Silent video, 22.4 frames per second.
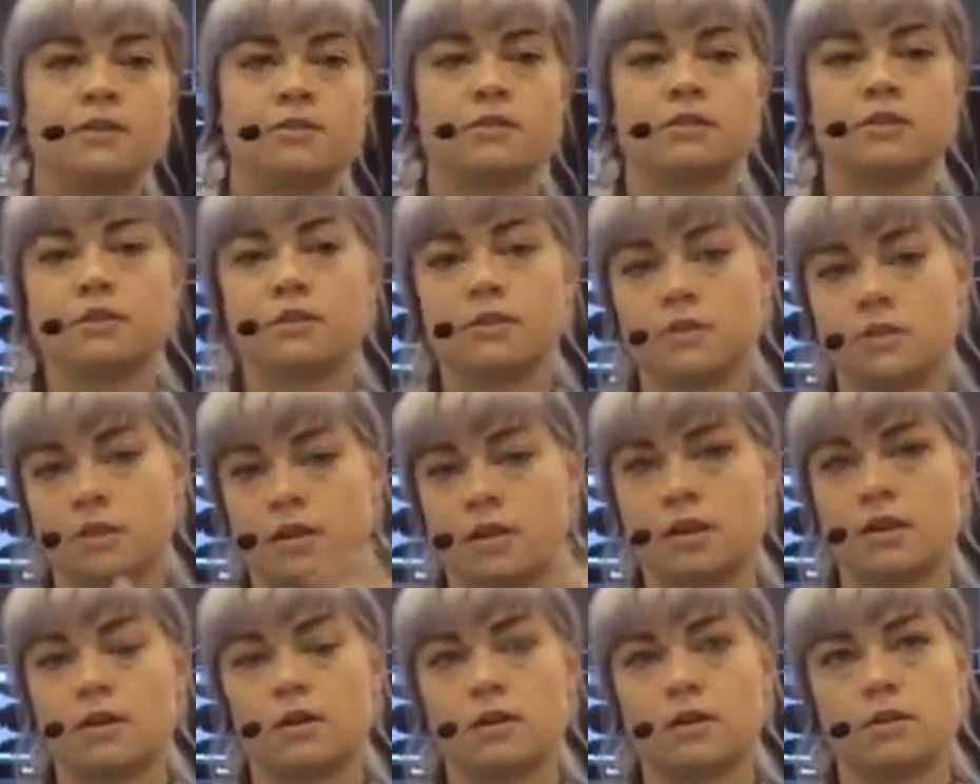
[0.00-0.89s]

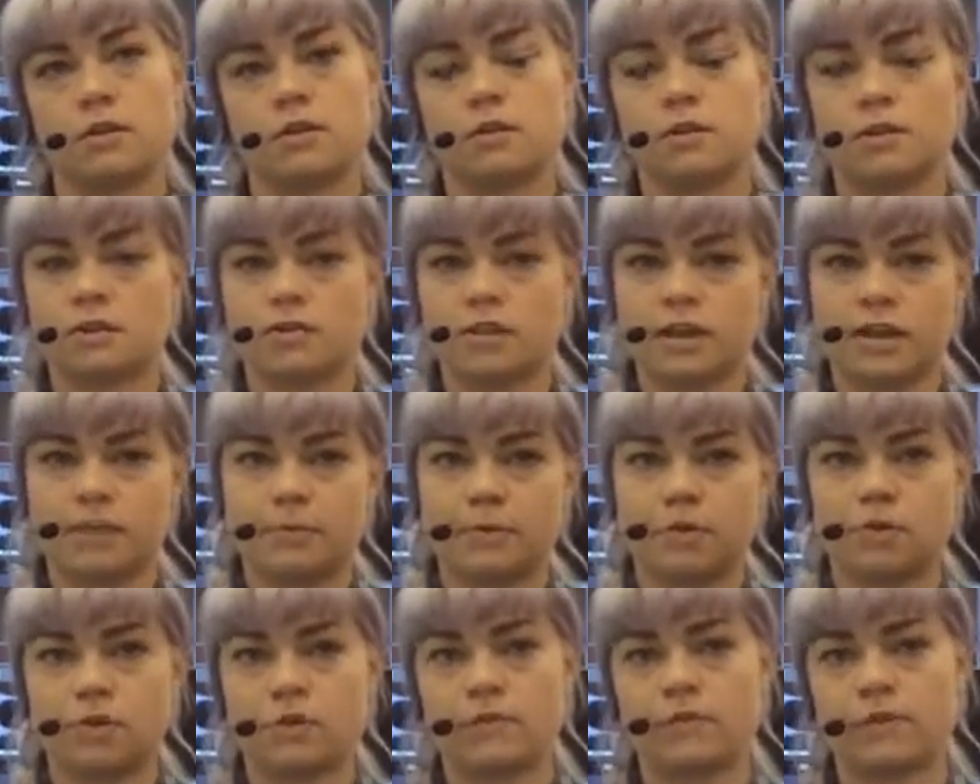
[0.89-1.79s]
the
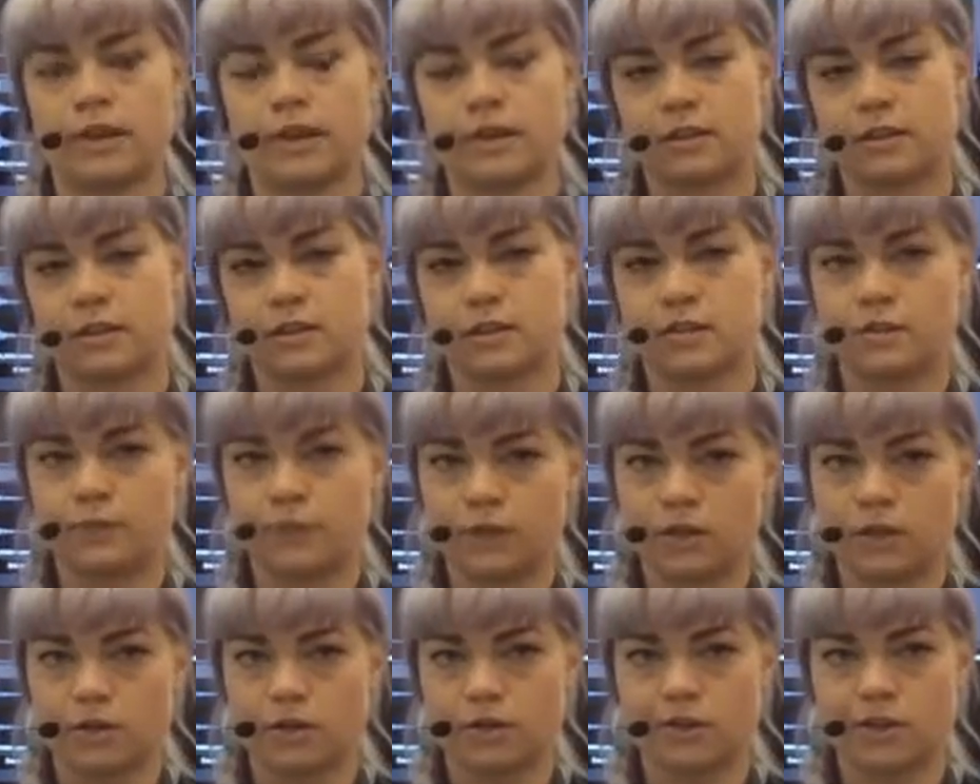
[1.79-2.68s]
diameter of like the
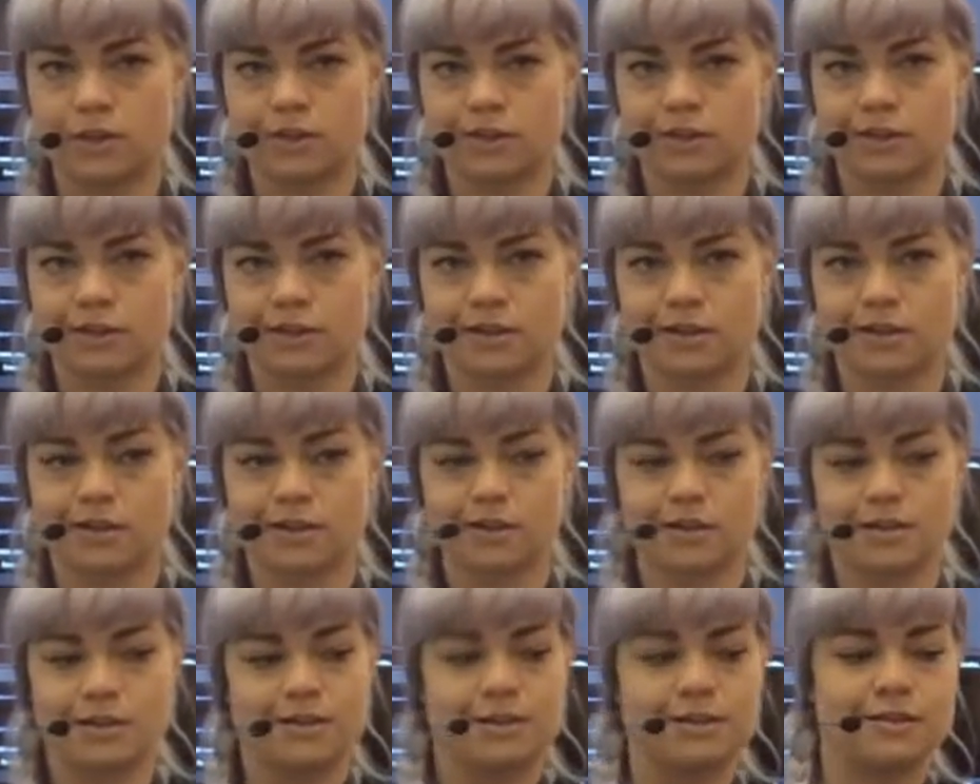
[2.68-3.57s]
sphere that
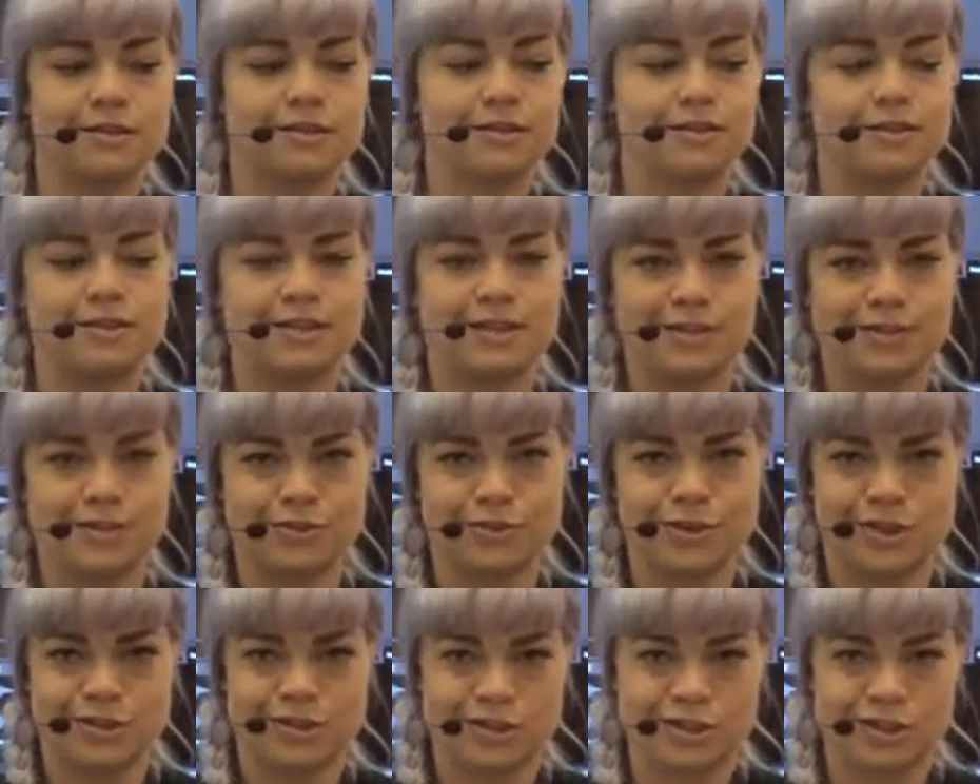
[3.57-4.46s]
the sounds
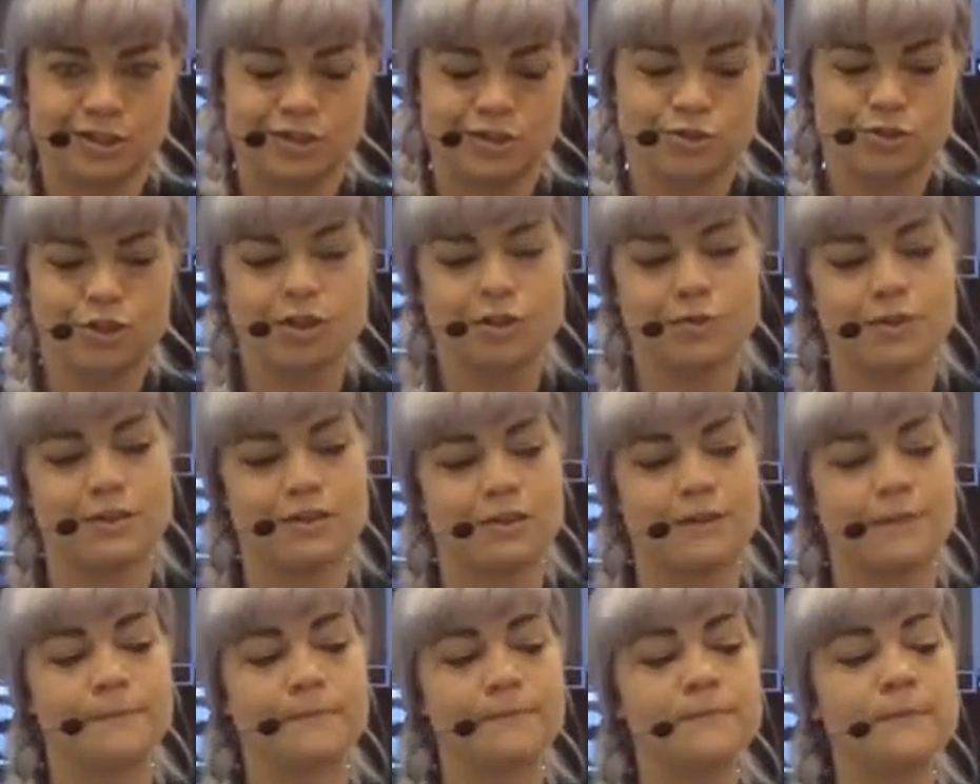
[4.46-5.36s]
are actually going to trigger
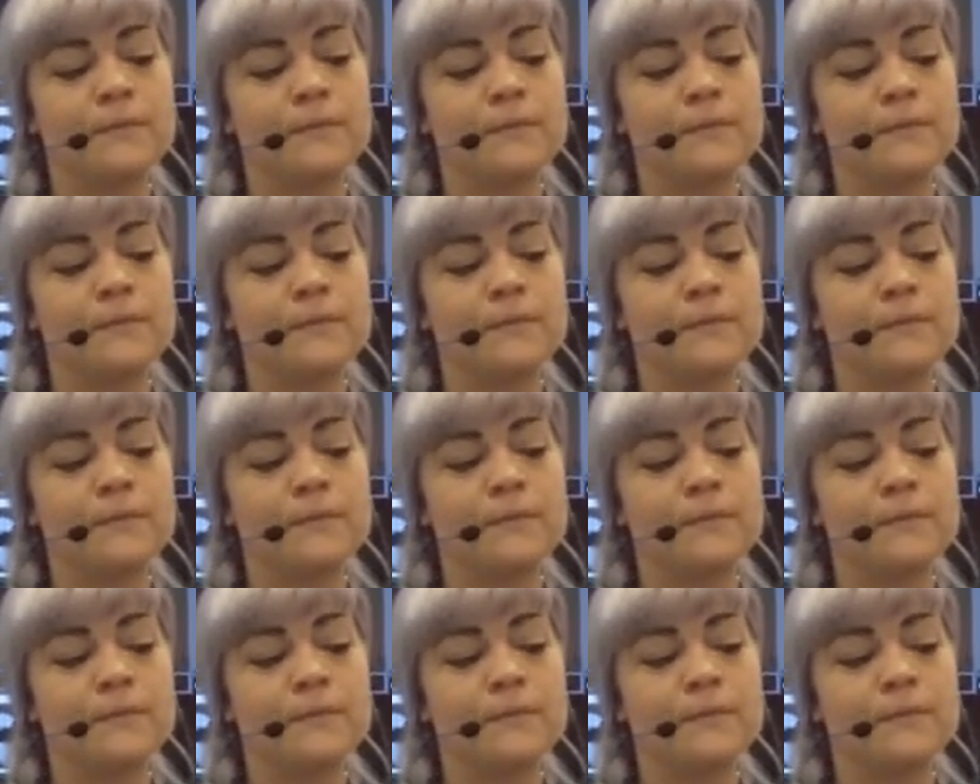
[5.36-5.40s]
within.